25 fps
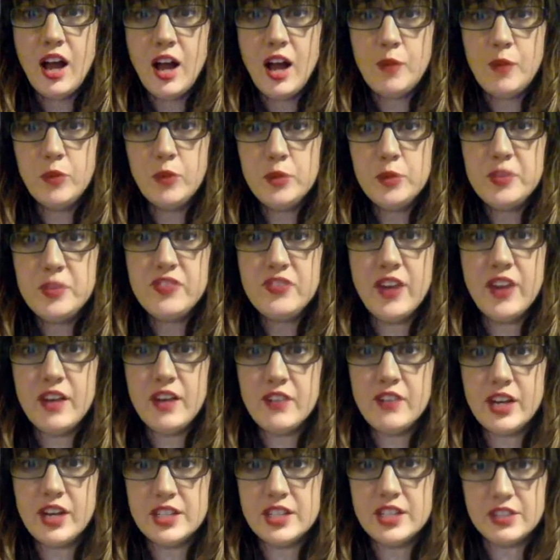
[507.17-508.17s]
would be
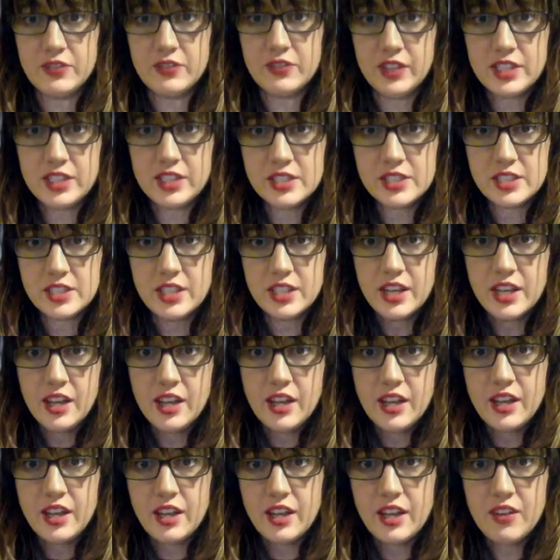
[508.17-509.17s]
very, very different
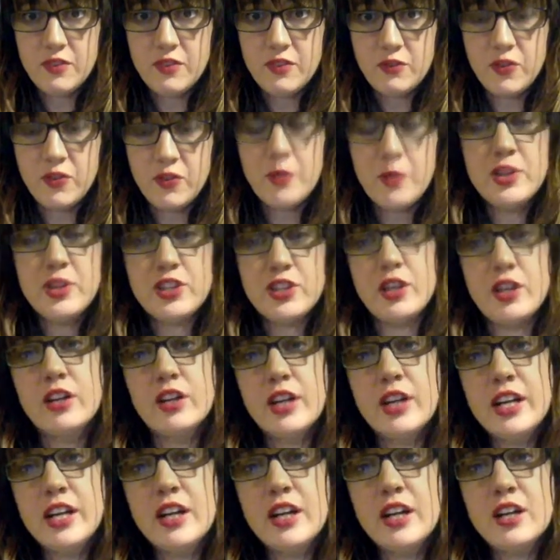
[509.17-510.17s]
from a
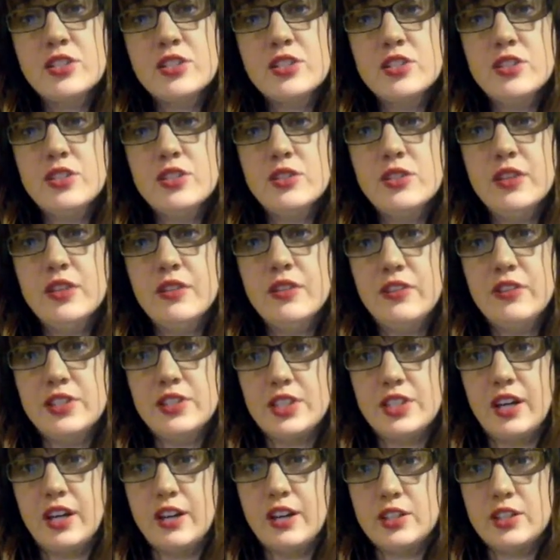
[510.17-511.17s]
third grader to if
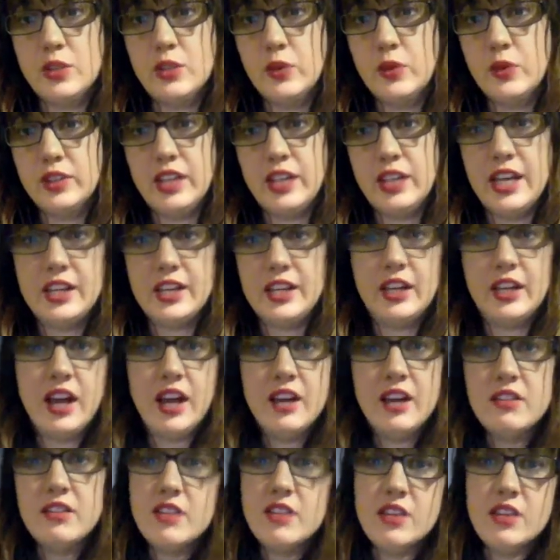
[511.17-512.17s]
this character were, like,
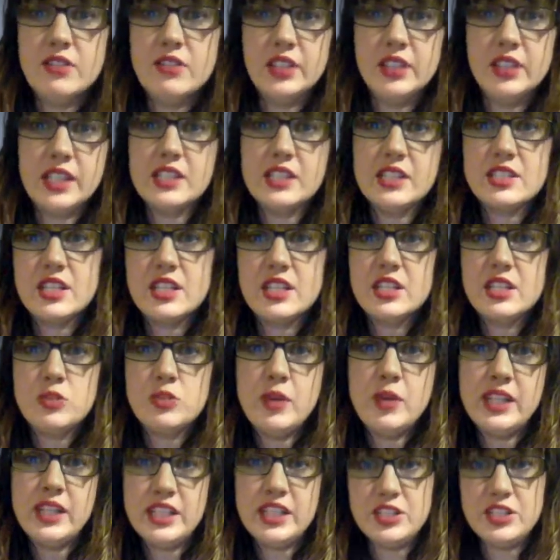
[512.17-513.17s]
I don't know, in like his late
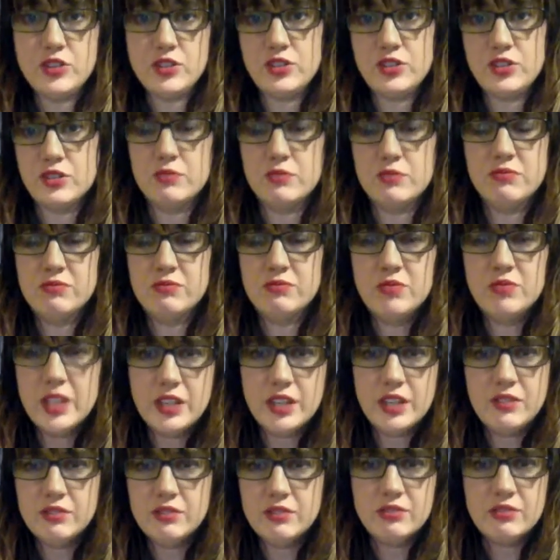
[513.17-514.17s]
20s or
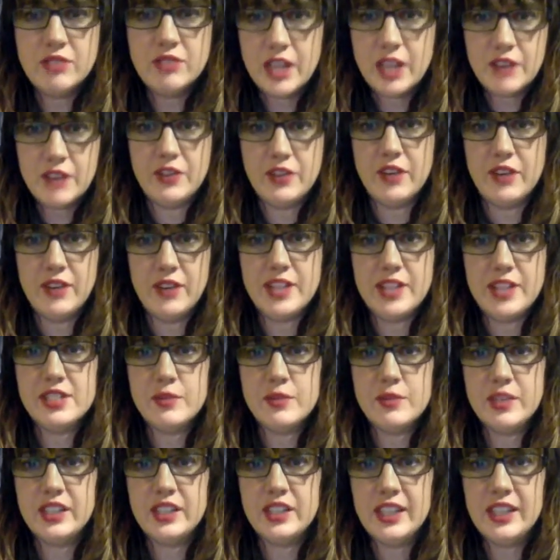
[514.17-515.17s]
whatever, right?
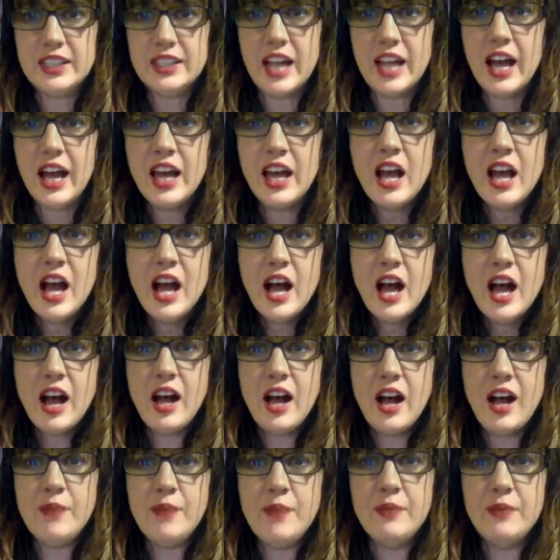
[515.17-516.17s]
Something like that.
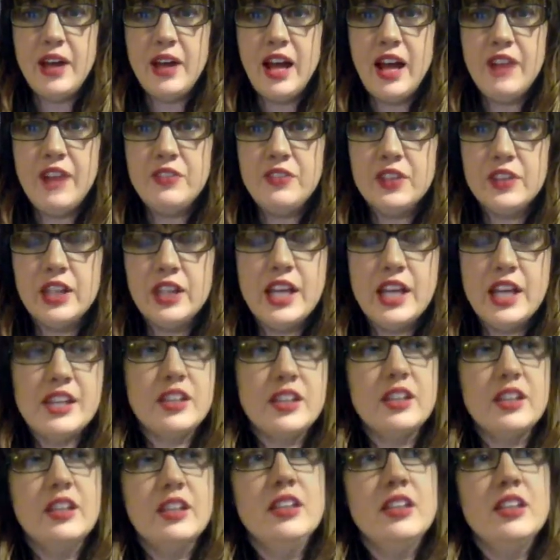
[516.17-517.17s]
I feel
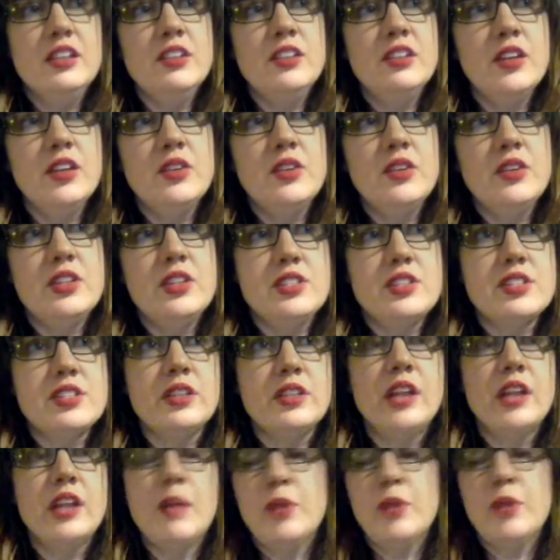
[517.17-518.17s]
like, this is a
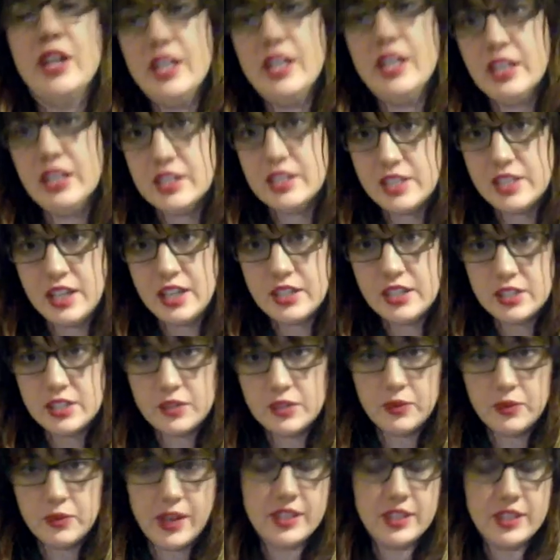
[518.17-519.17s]
lot more innocent,
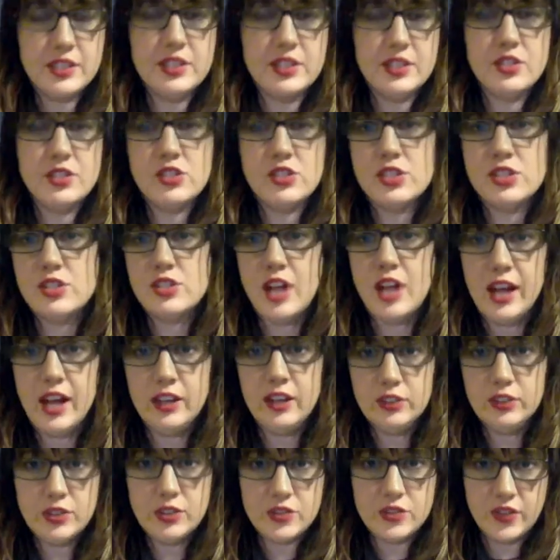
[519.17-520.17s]
right? This is just a
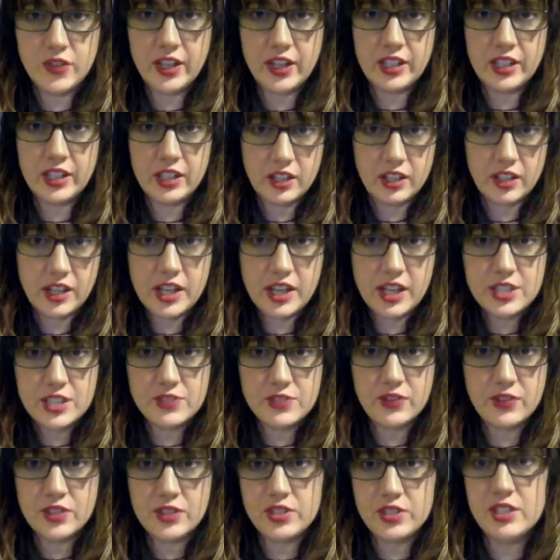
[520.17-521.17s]
child who's very curious
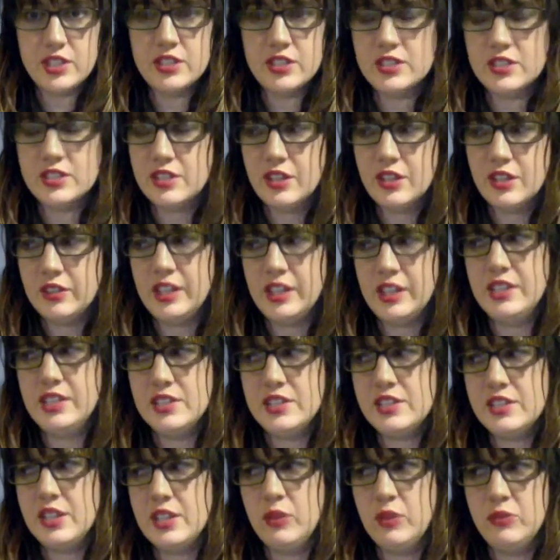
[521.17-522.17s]
versus, okay, this
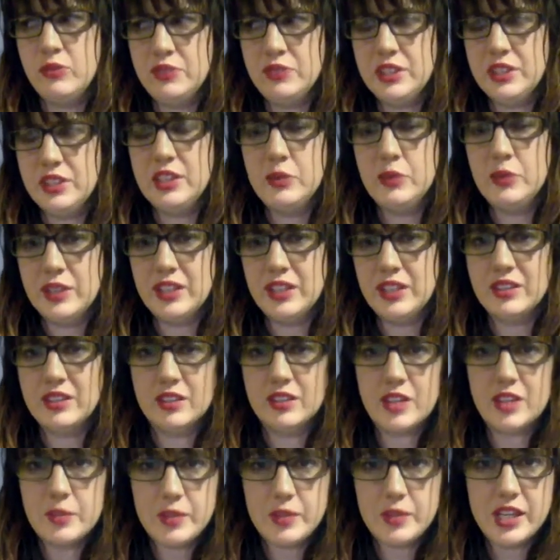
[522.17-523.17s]
is like really weird and
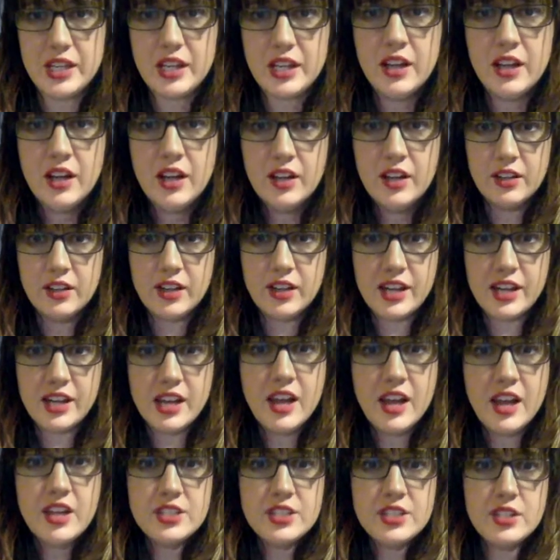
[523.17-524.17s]
creepy, right?
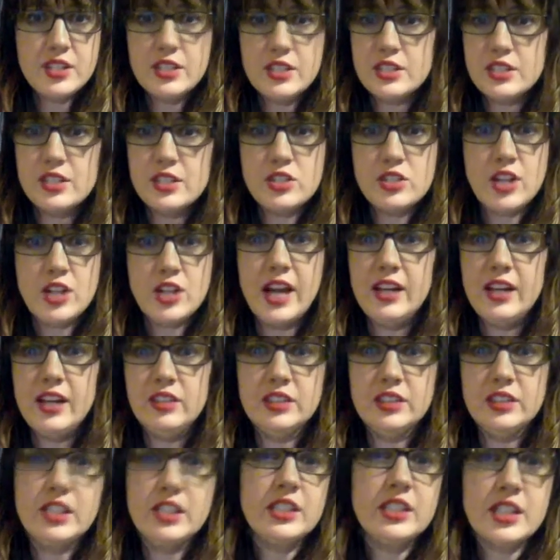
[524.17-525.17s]
So this is a
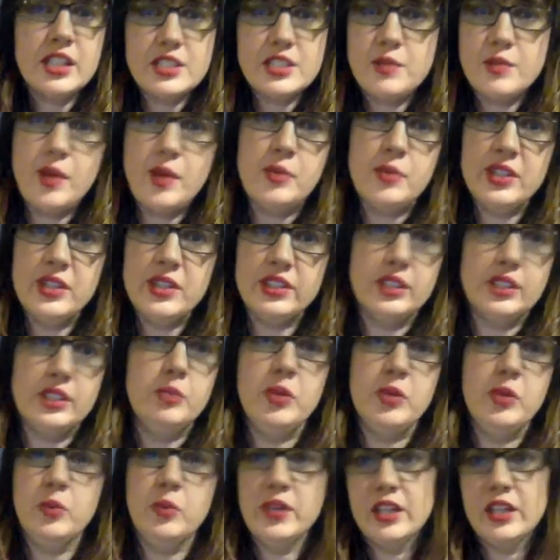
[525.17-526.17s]
child, and yes, it might be a little
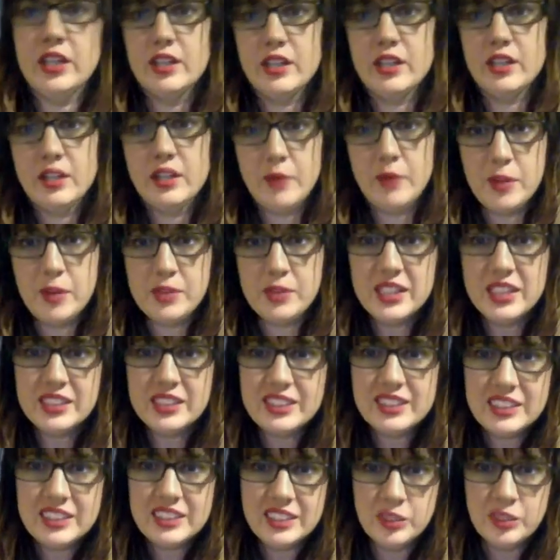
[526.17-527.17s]
bit weird and it might be a
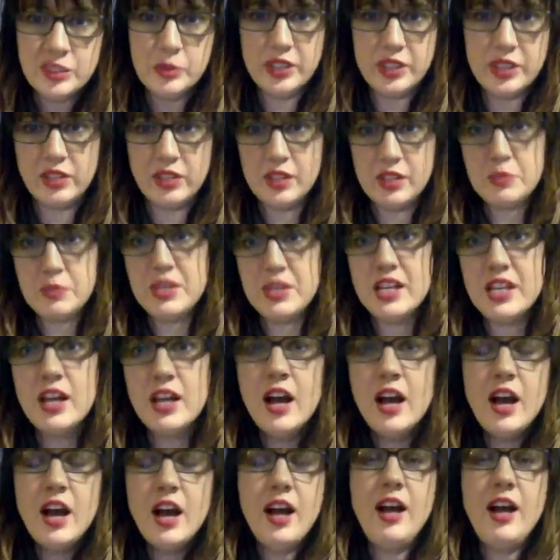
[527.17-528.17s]
little bit creepy,
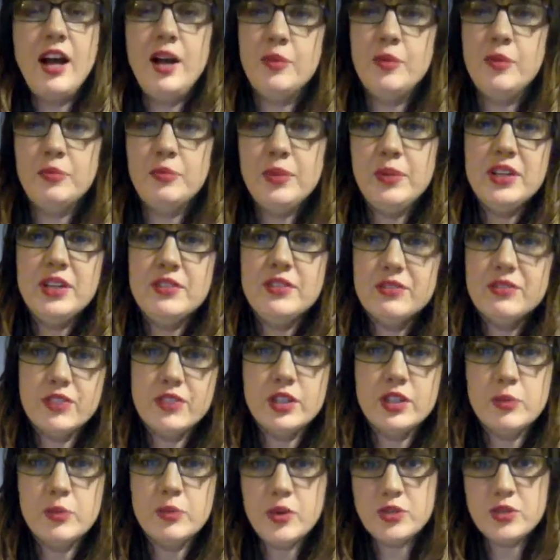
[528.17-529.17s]
but for
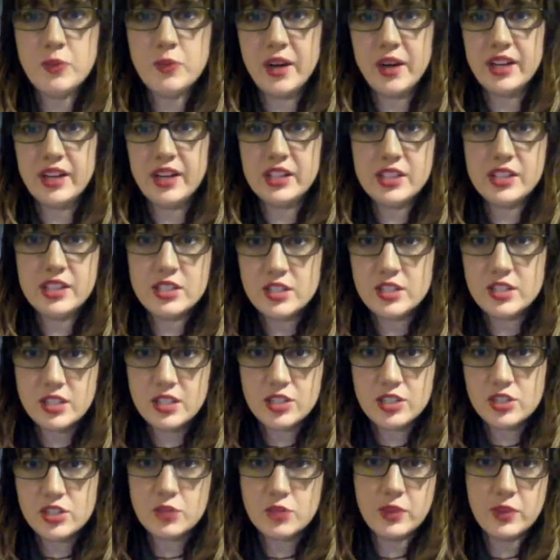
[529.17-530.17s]
the most part, he
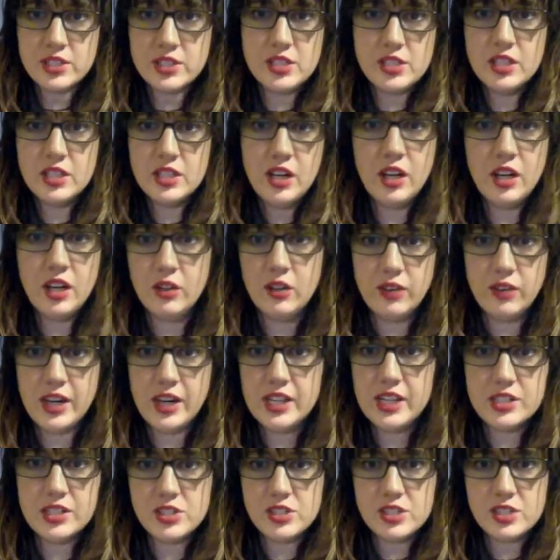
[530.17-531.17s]
just wants to know, right?
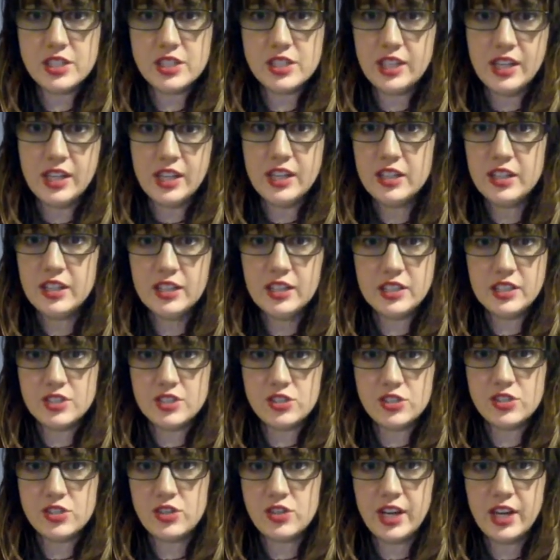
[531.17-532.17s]
He's just a kid, and he's
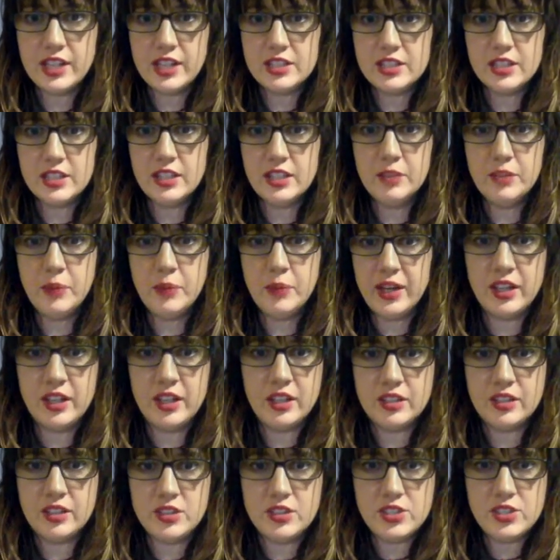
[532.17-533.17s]
just trying to better
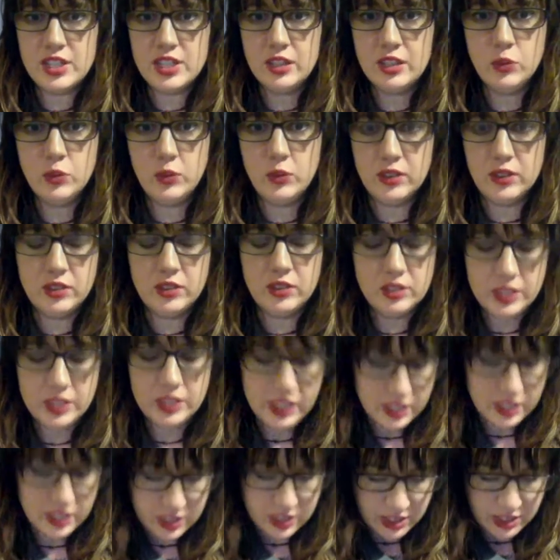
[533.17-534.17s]
understand the world,
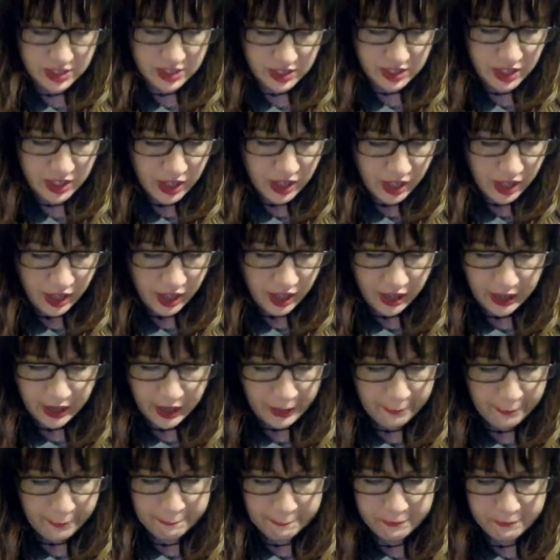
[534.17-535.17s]
and he's,
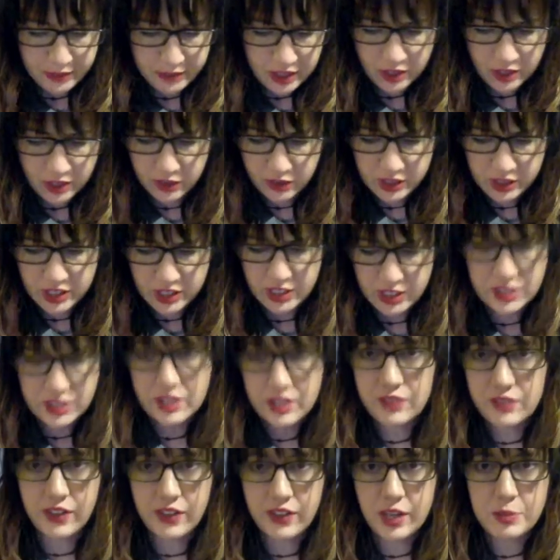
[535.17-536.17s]
he thinks
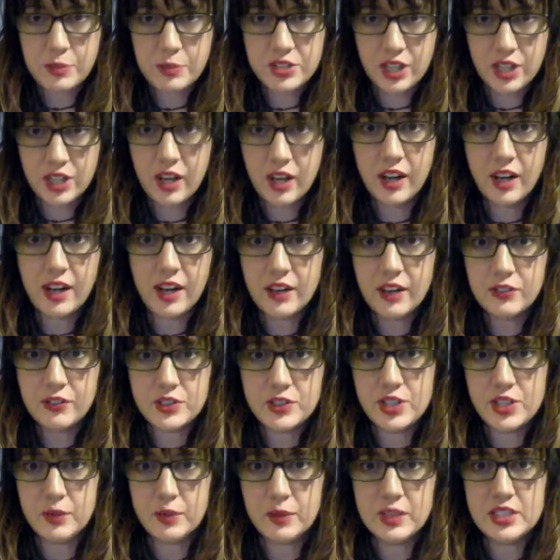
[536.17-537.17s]
it's very bizarre for
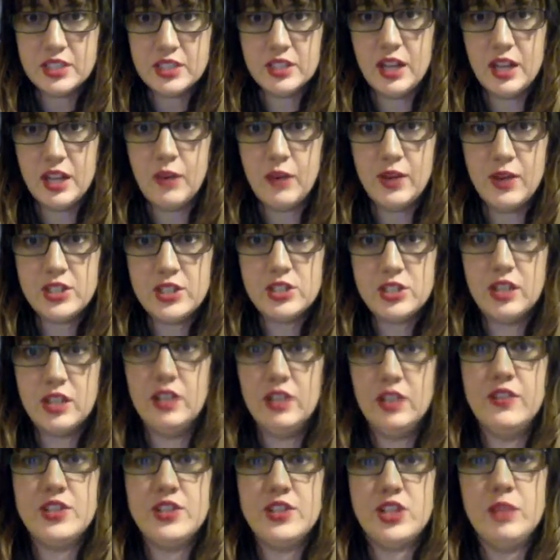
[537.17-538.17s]
someone to not watch
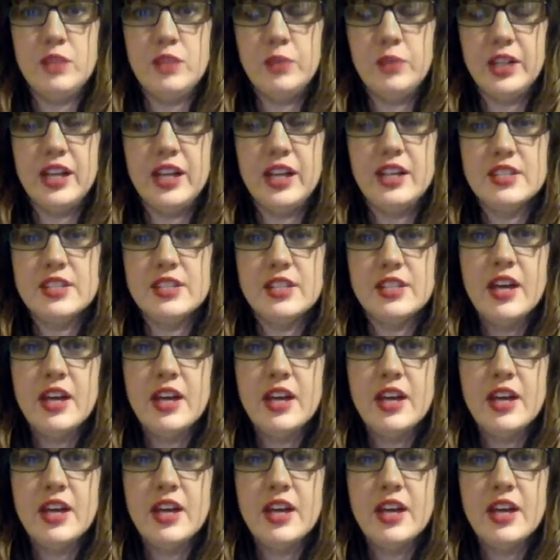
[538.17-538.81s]
television because